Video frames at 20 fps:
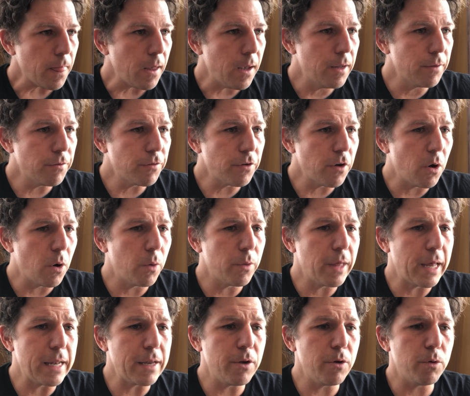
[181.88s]
And so
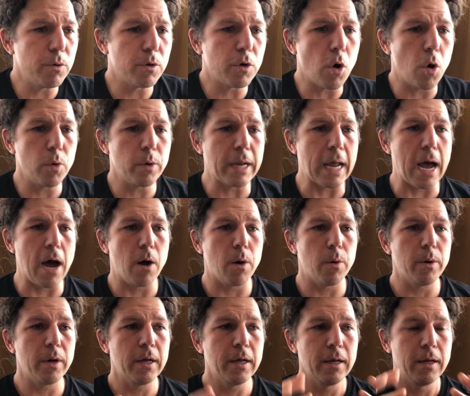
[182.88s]
then you go
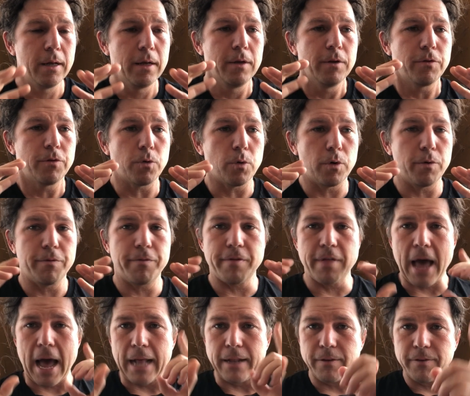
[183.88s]
down sort of
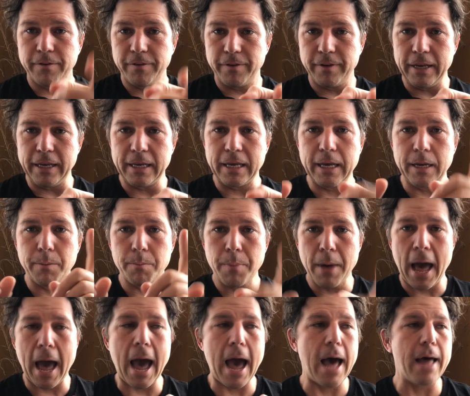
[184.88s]
that seeking
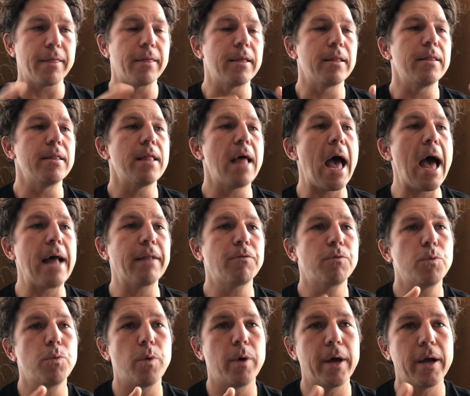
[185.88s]
path, and that's
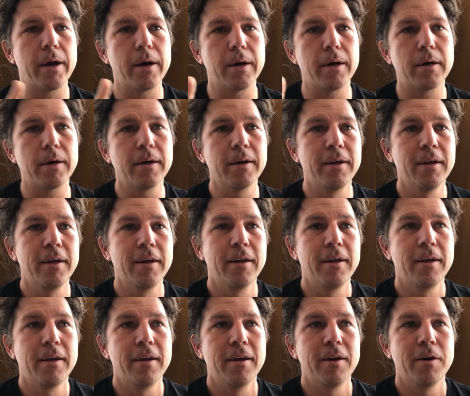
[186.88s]
where
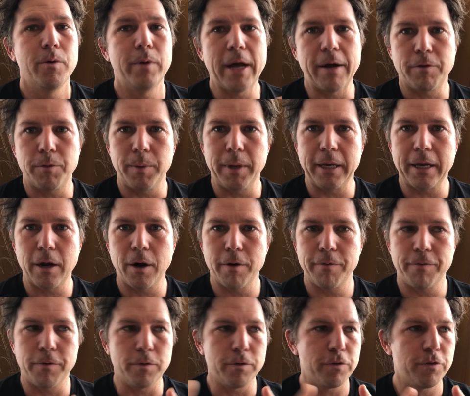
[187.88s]
we have to be
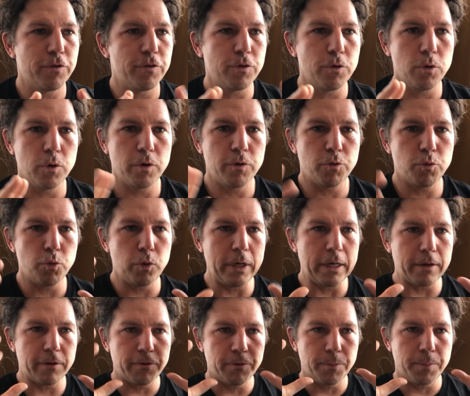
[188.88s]
careful. As soon as we
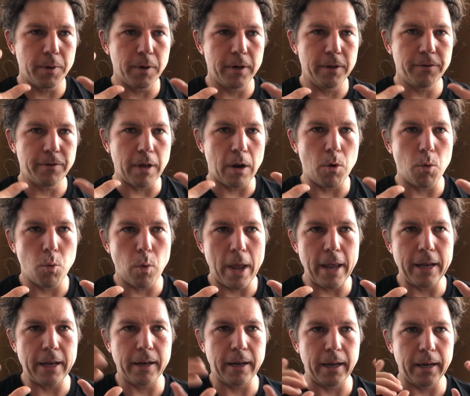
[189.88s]
experience that
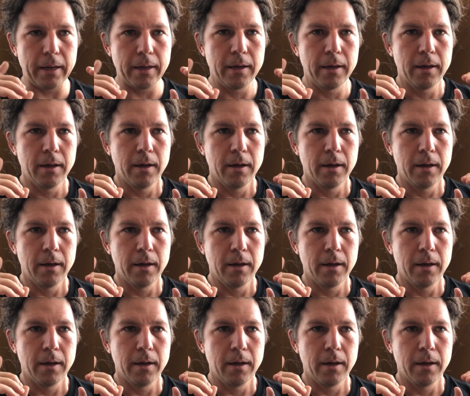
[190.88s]
awakening,